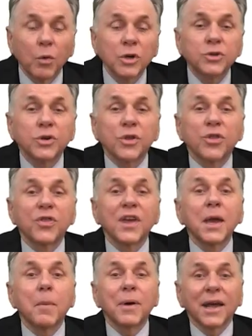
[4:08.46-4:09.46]
and I want you to
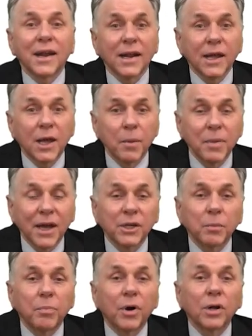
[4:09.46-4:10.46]
think about
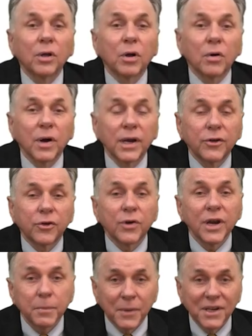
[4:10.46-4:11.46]
Helicobacter pylori
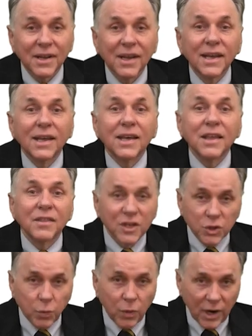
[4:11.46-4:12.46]
treatment
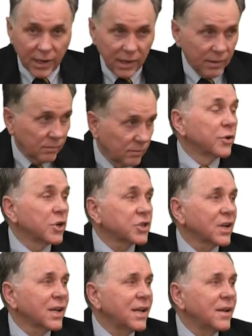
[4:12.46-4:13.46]
this way.
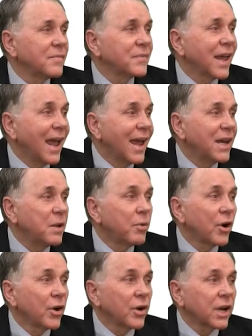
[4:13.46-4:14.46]
Firstly,
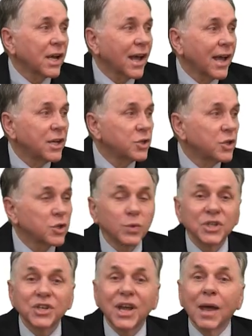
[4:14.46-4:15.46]
antibiotic agents
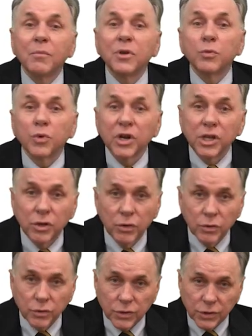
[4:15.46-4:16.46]
which can be
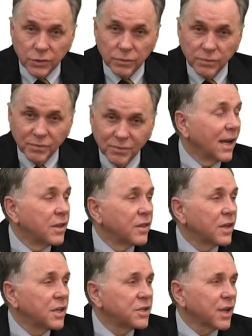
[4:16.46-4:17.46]
reused.
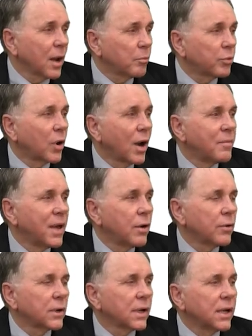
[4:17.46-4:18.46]
And these are
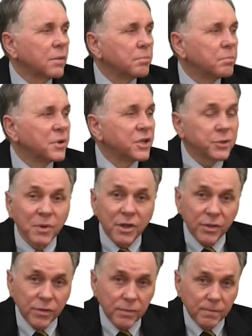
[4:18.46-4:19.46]
primarily
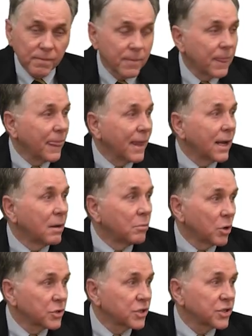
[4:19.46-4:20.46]
bismuth,
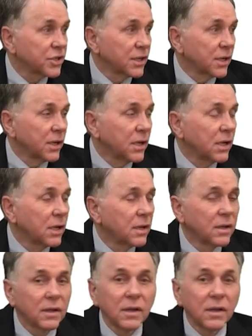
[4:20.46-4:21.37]
amoxicillin,